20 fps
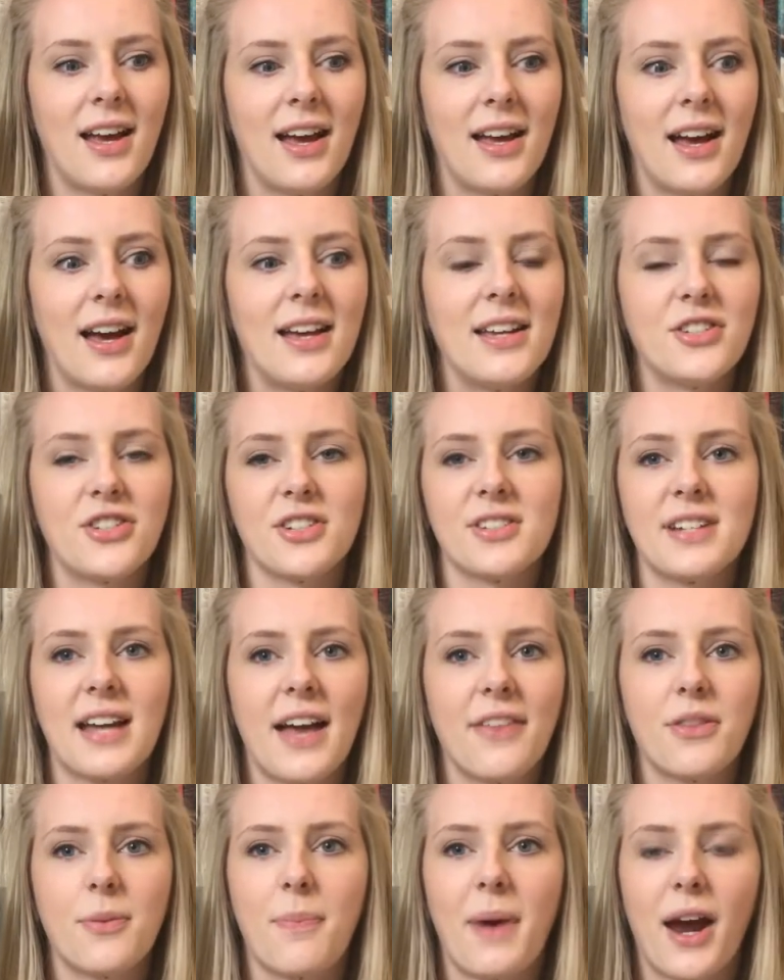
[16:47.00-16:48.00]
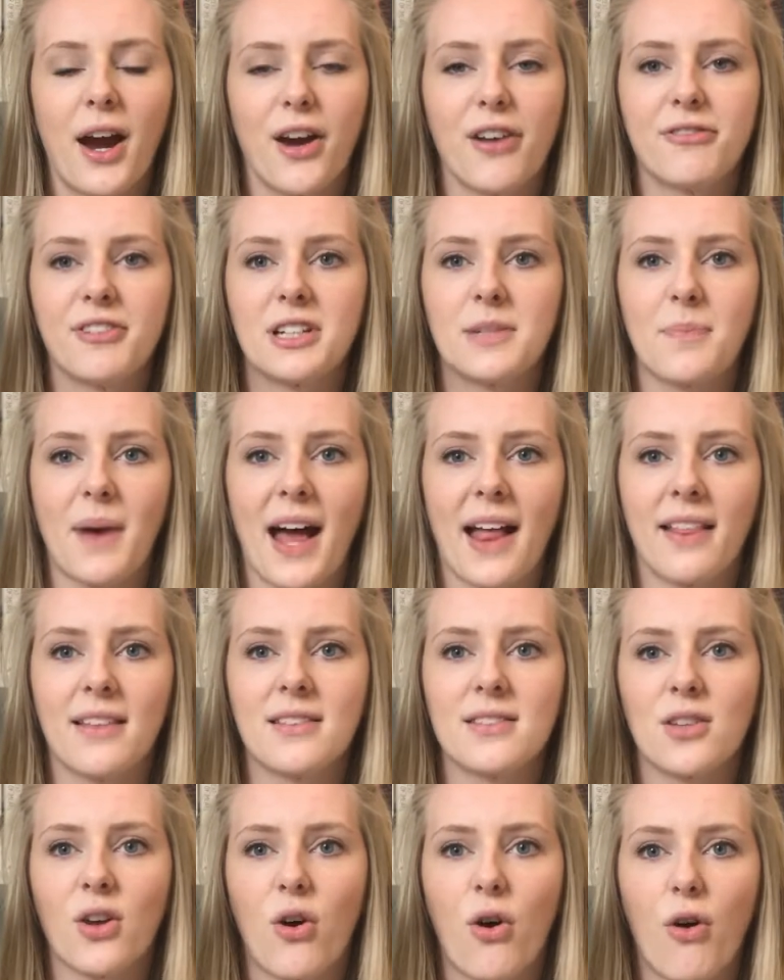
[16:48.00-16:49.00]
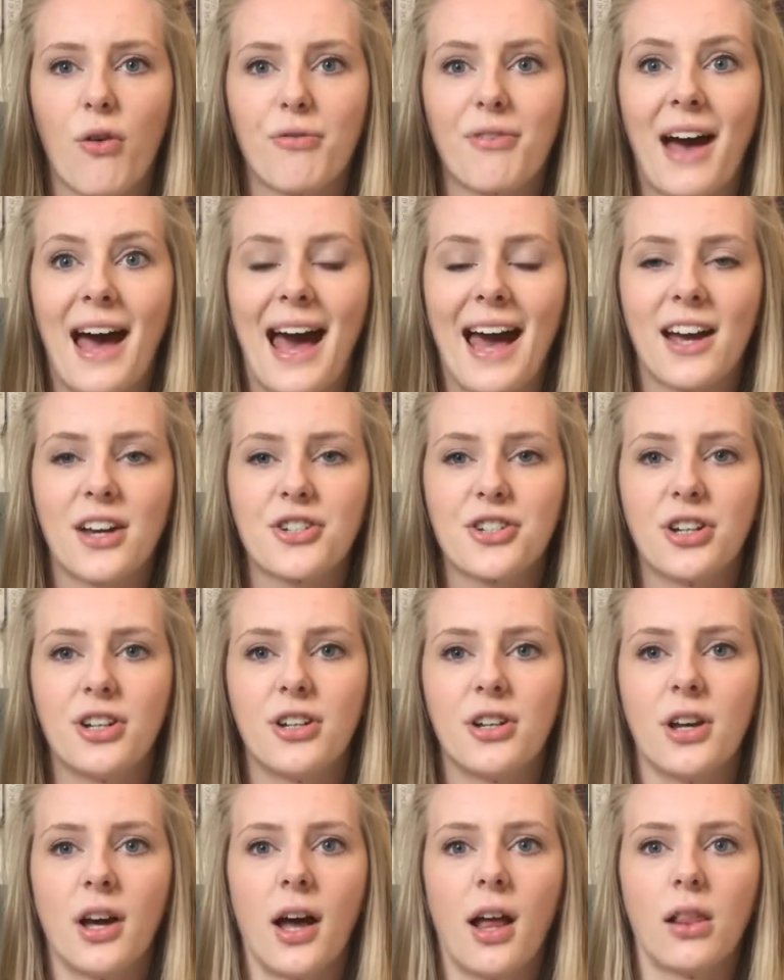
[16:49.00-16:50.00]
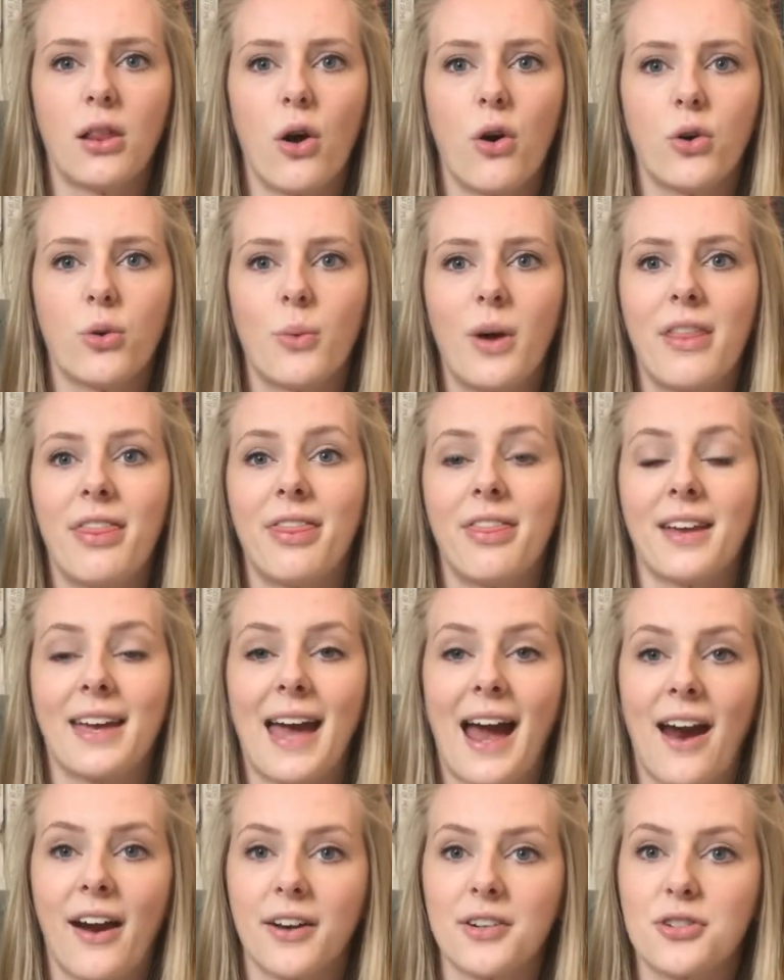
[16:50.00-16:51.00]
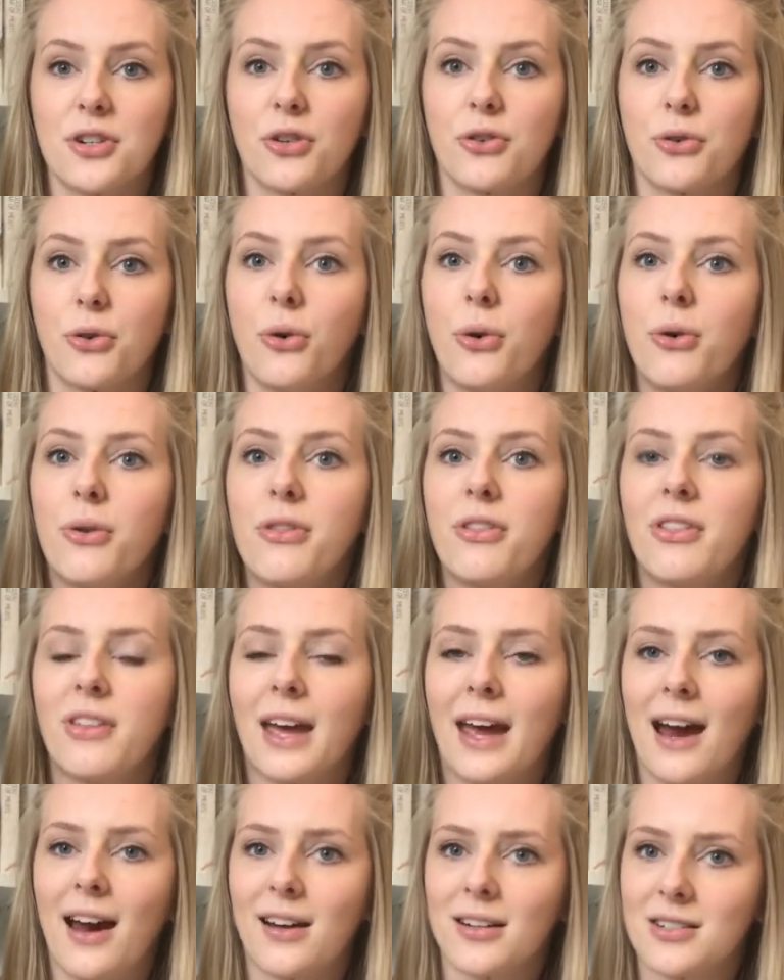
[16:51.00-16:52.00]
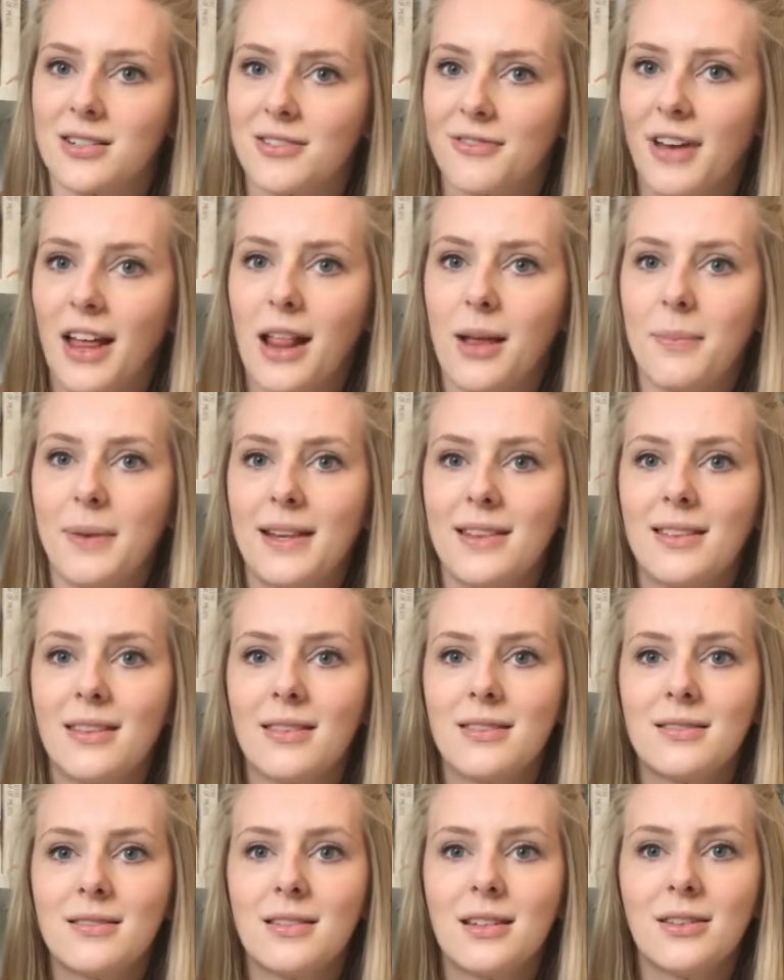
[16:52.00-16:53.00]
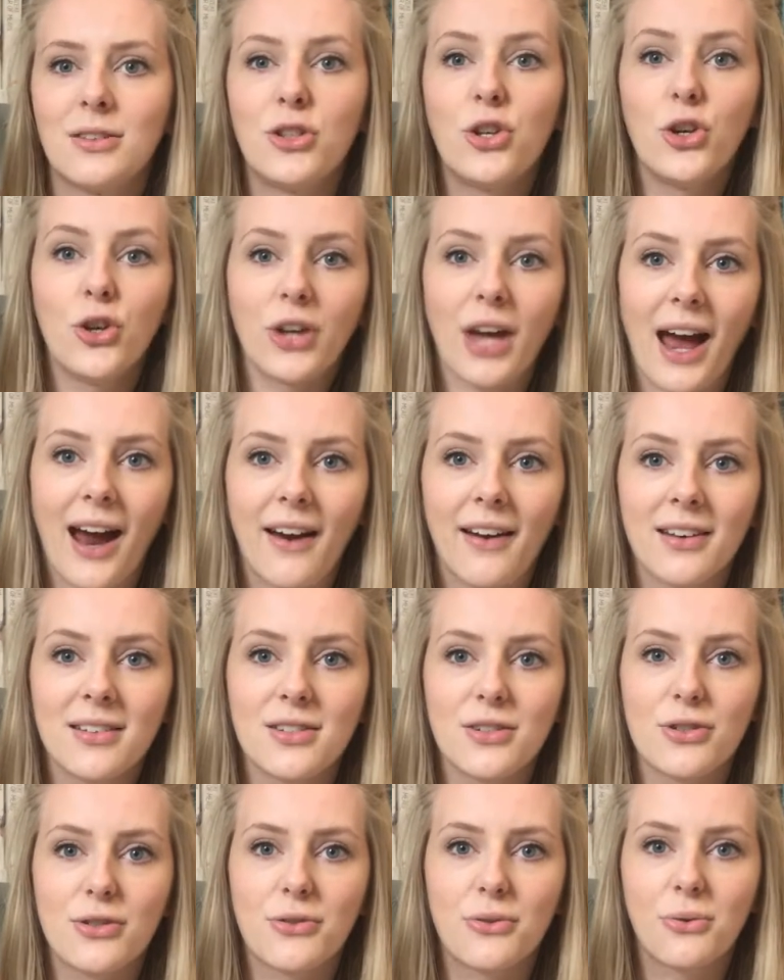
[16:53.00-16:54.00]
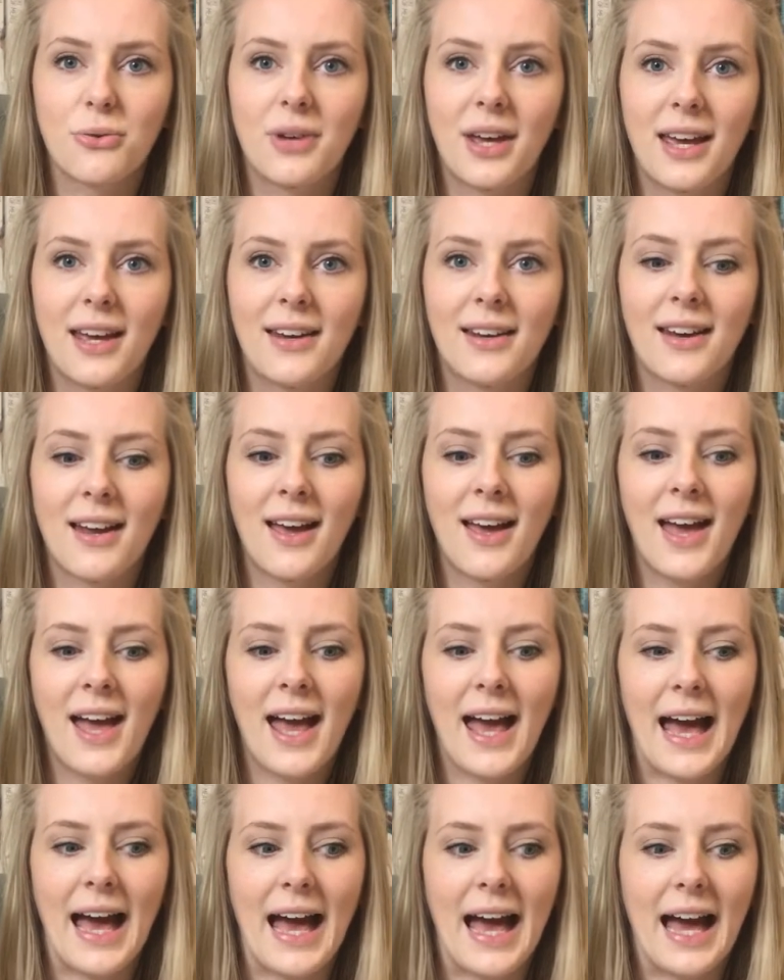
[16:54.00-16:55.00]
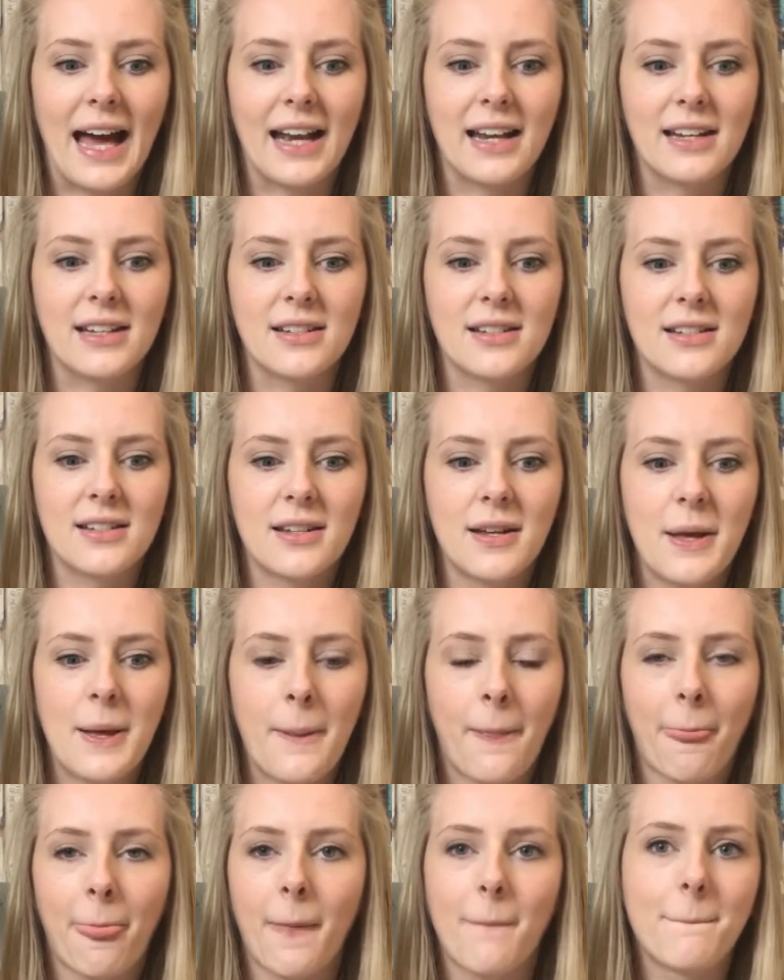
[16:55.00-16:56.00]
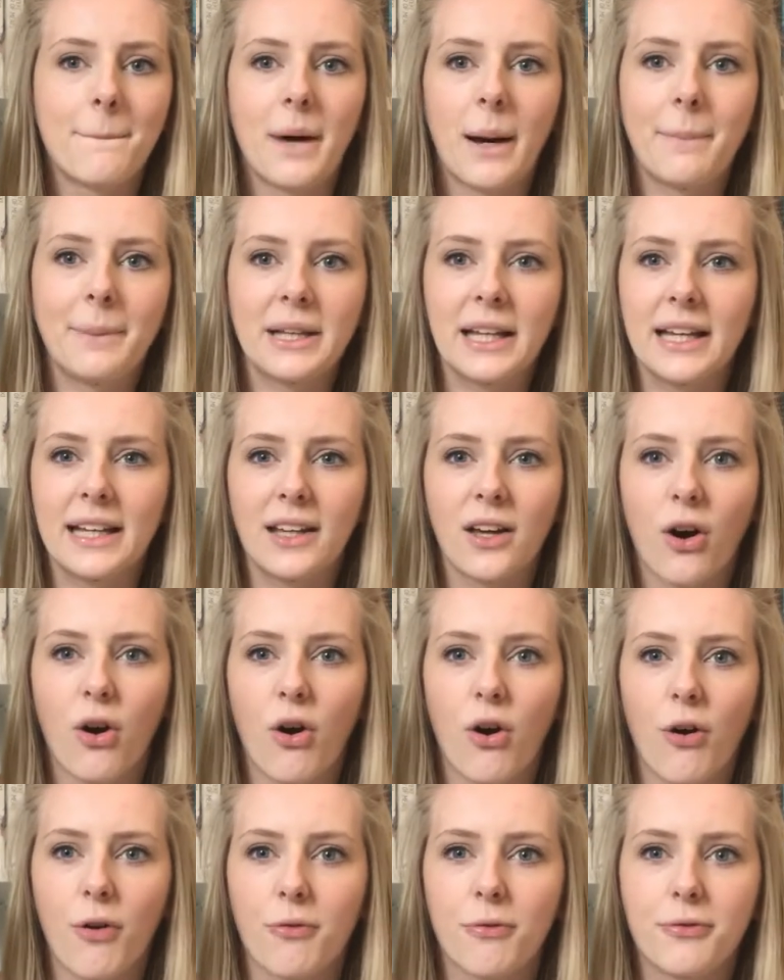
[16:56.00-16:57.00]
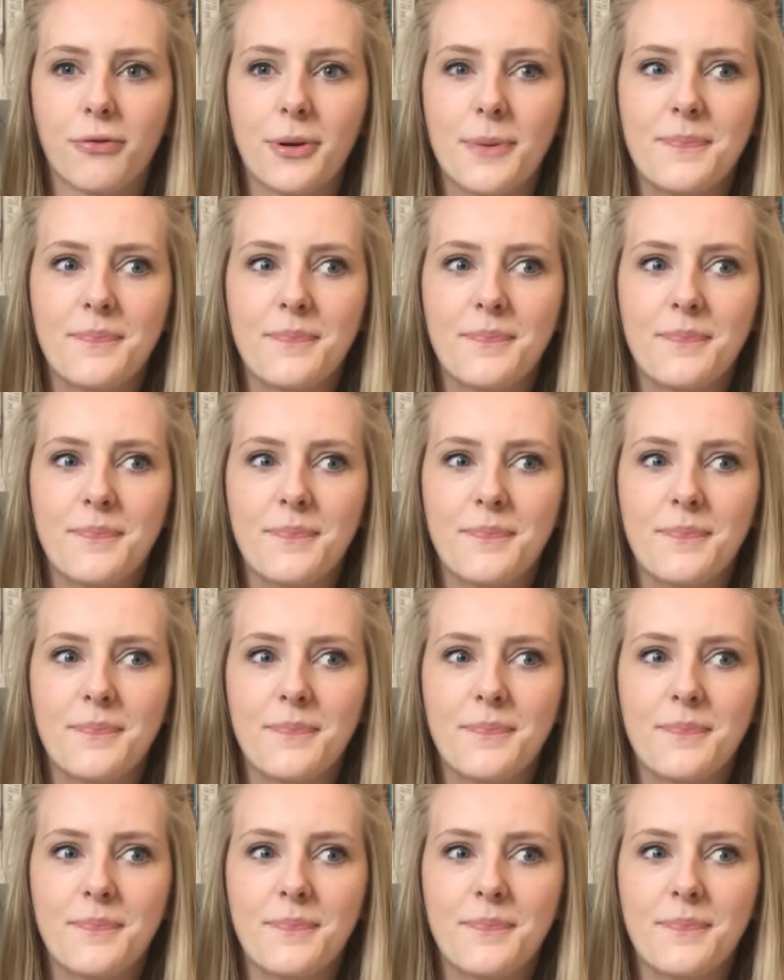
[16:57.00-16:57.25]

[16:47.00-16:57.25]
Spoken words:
it just had the perfect balance of action along with the character growth, the character development, new characters thrown in, and bubbling of